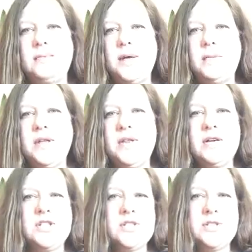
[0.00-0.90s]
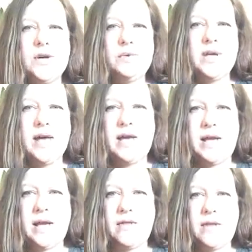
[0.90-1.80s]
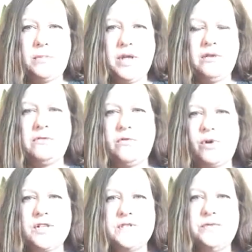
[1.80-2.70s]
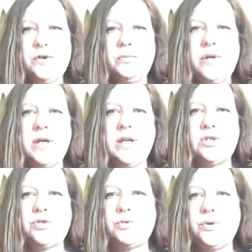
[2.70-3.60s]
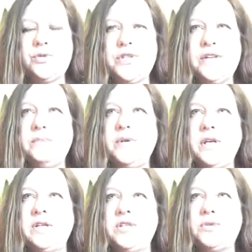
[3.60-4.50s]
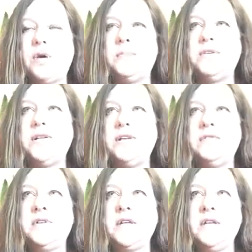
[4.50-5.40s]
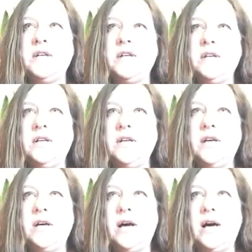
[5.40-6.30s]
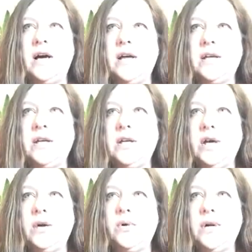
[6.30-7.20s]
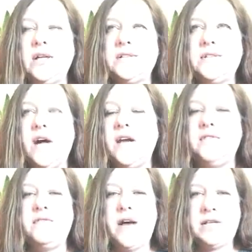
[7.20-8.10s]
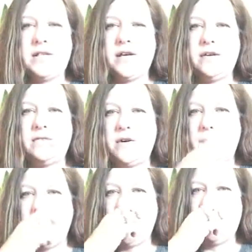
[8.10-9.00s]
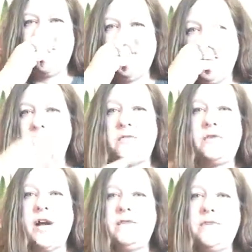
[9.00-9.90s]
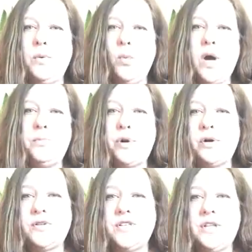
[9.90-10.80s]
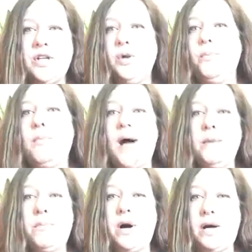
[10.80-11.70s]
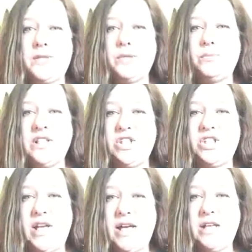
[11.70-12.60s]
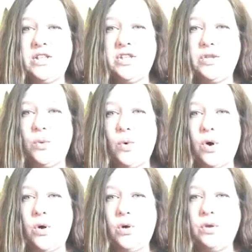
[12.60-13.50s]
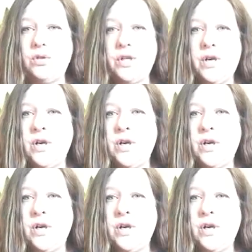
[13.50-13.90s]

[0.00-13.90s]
Maybe they just don't get it, that being forceful, being intrusive, being disruptive, it's not effective. I mean, for every one person that you might possibly change in the world,